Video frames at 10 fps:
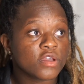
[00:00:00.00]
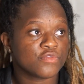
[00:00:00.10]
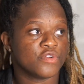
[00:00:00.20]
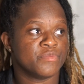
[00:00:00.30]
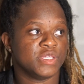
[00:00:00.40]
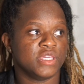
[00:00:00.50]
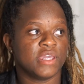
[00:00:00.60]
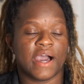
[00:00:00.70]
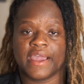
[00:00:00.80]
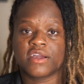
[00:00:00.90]
For me,
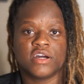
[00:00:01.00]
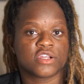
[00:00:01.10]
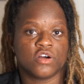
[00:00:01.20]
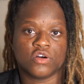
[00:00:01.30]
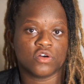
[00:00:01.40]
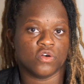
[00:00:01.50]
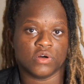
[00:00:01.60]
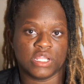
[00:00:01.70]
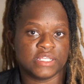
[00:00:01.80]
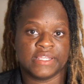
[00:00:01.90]
I cut
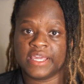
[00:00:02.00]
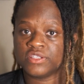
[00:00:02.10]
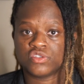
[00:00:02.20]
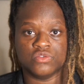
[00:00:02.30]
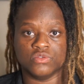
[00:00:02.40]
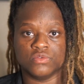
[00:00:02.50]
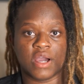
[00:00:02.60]
Coca-Cola day 2.